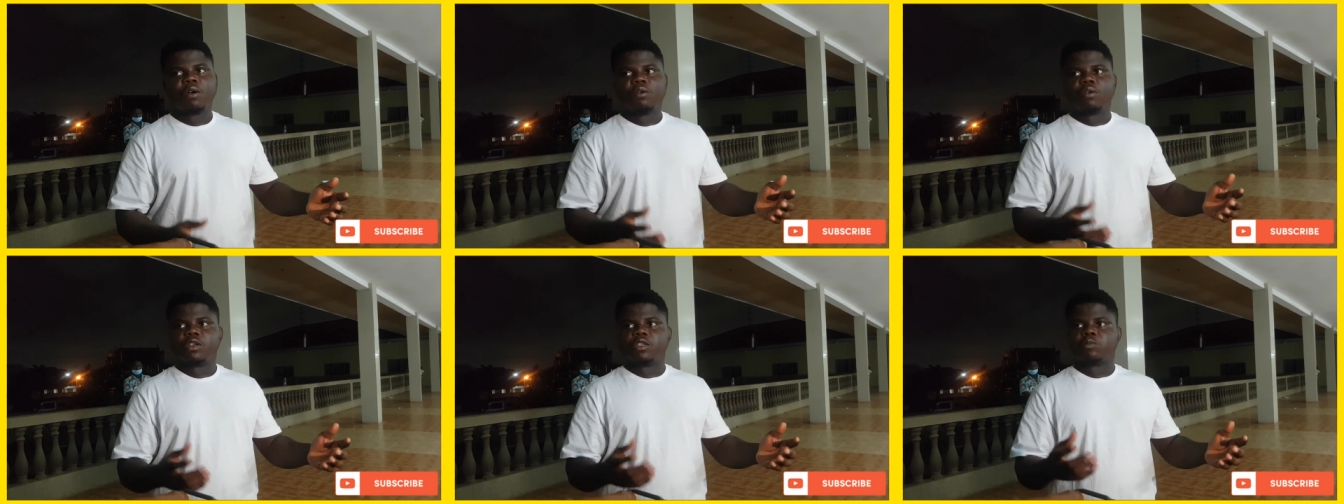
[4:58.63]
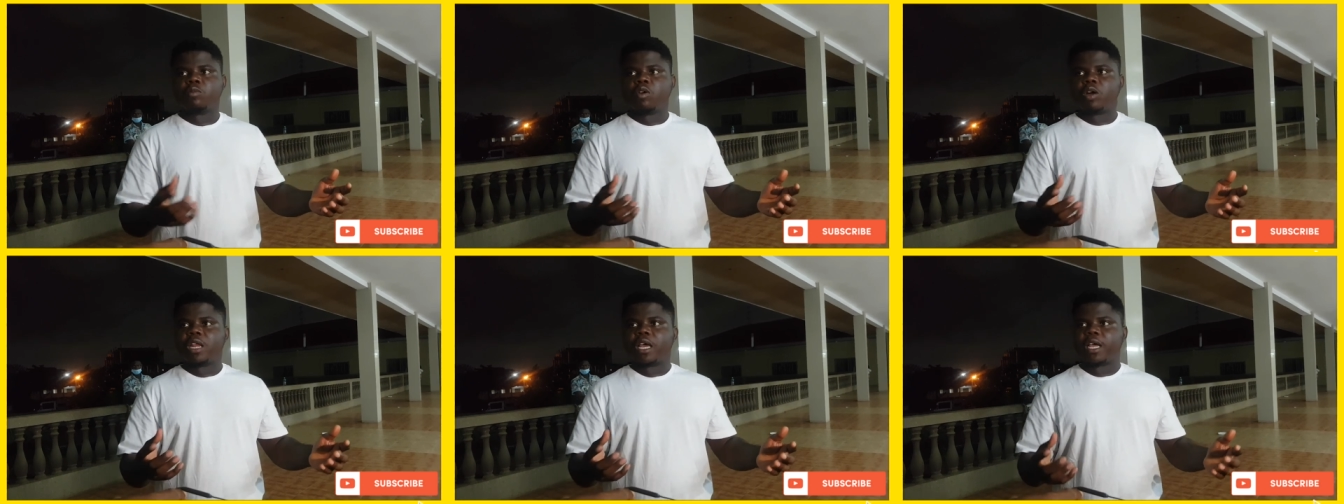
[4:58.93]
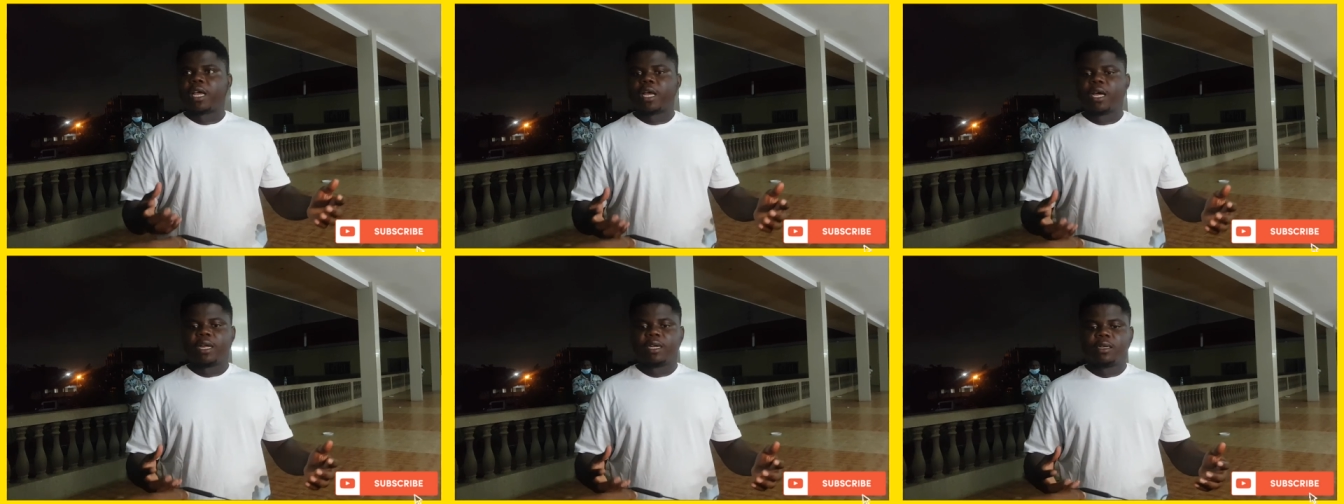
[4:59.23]
was more
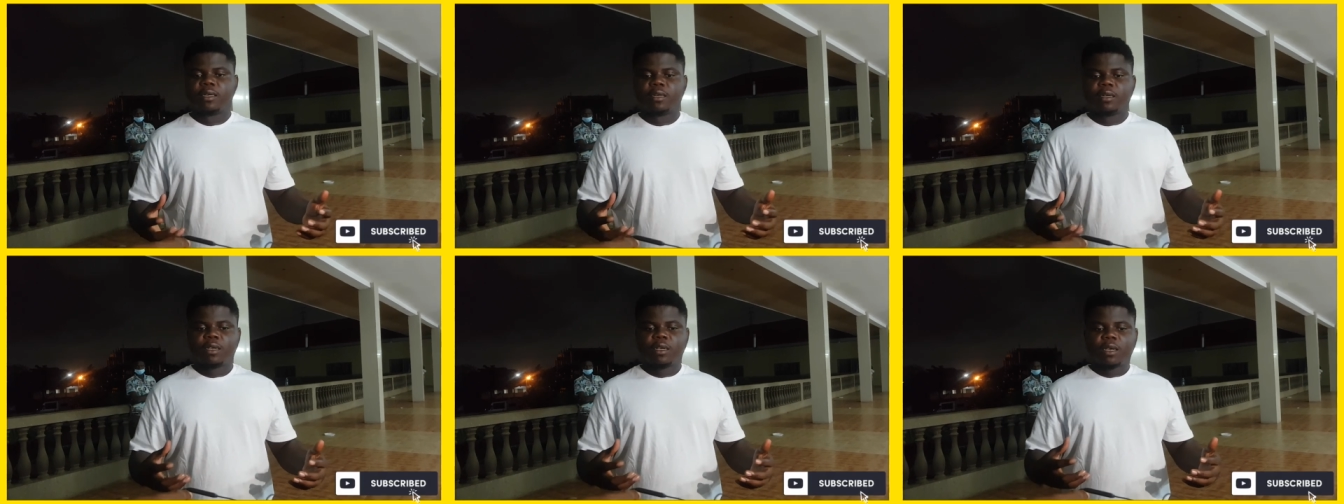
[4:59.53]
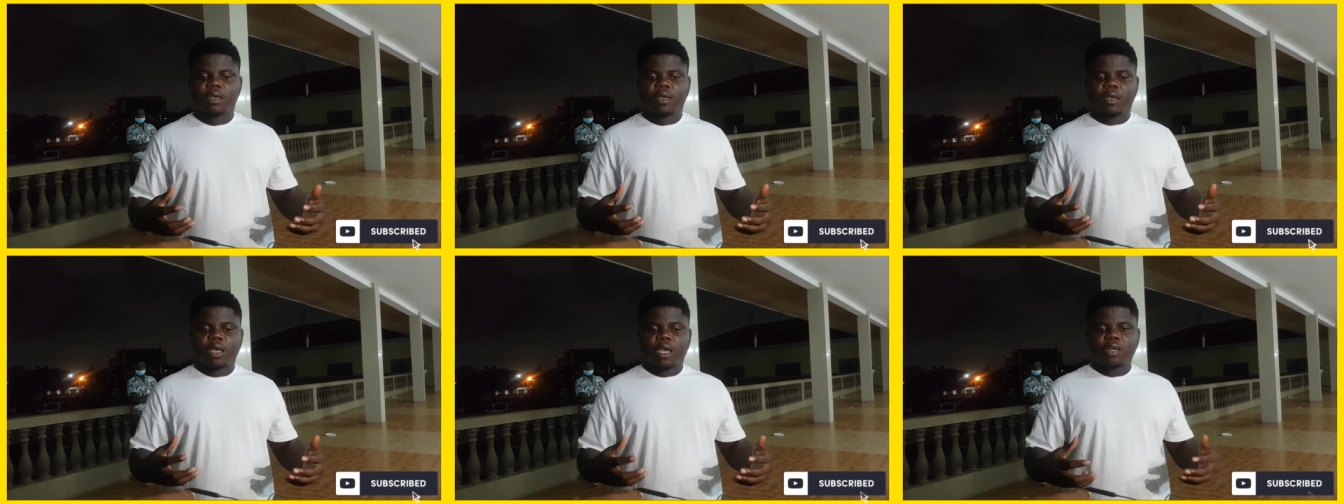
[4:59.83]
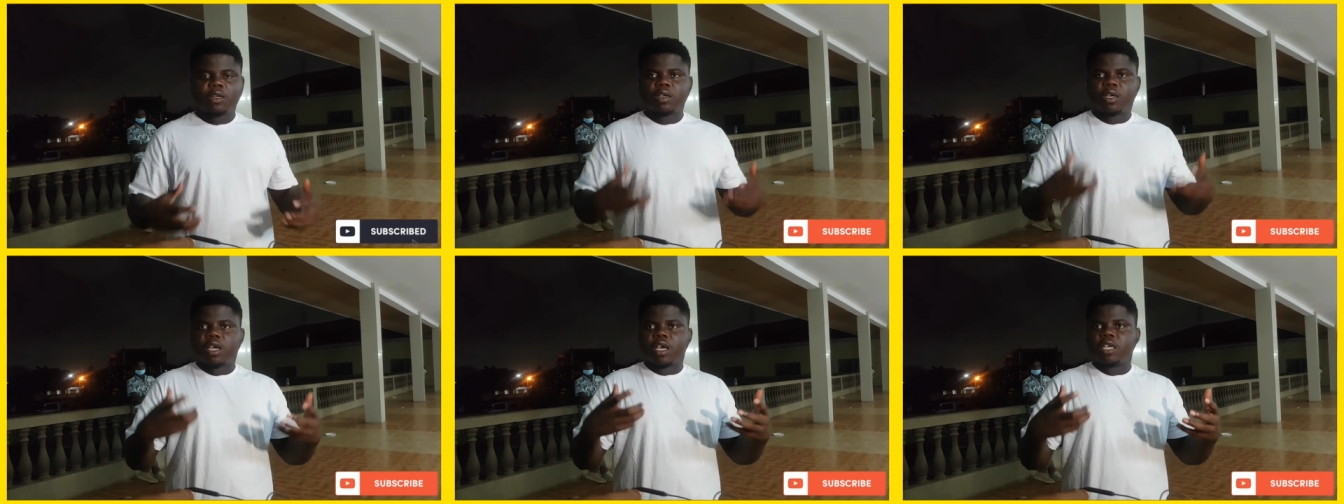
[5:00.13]
like an
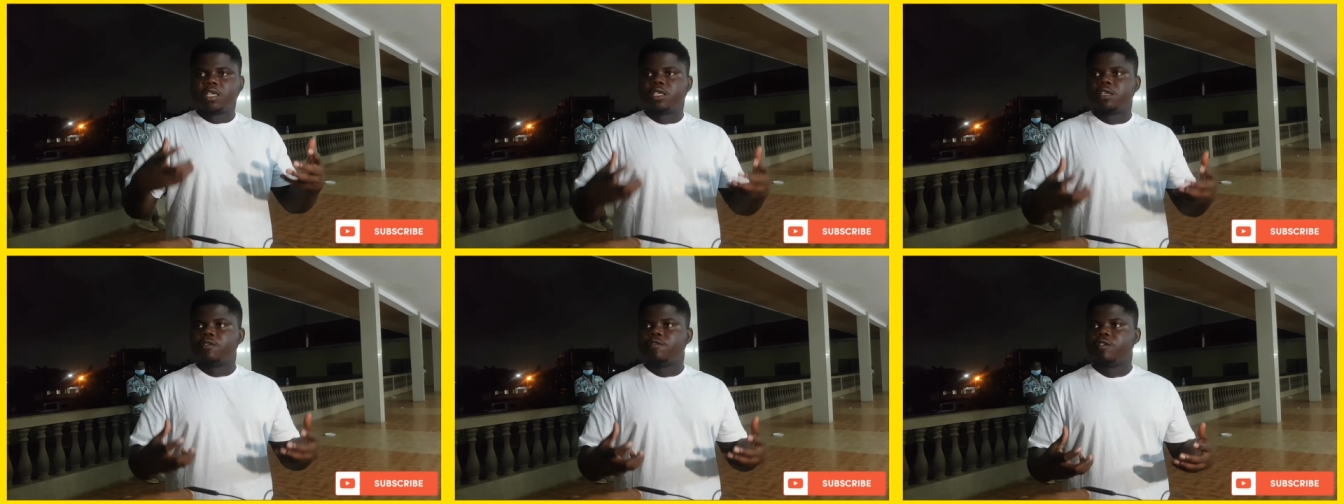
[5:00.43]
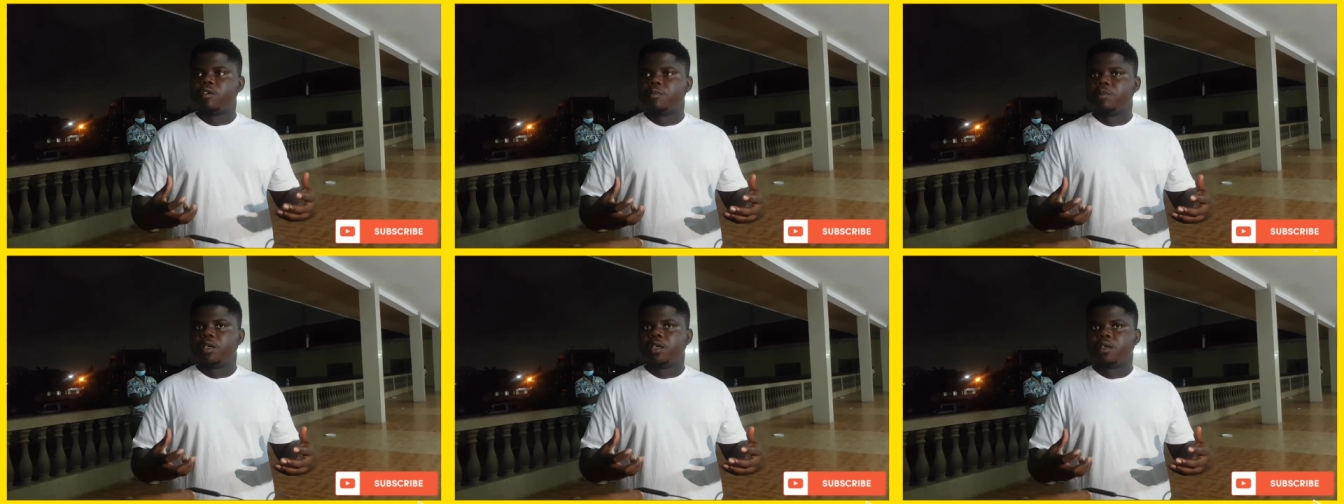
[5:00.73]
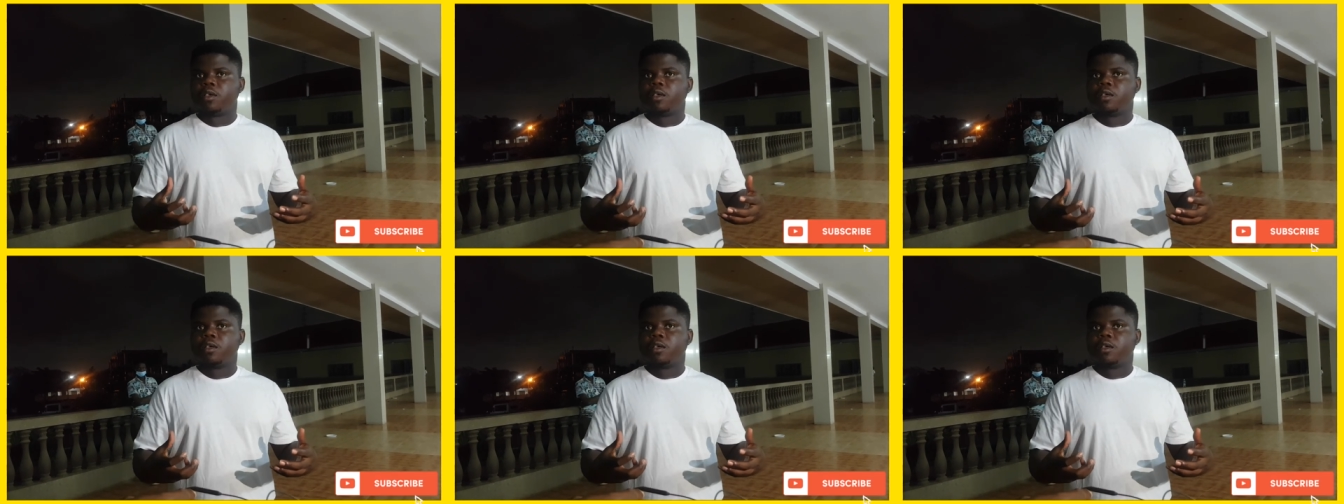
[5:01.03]
education for me.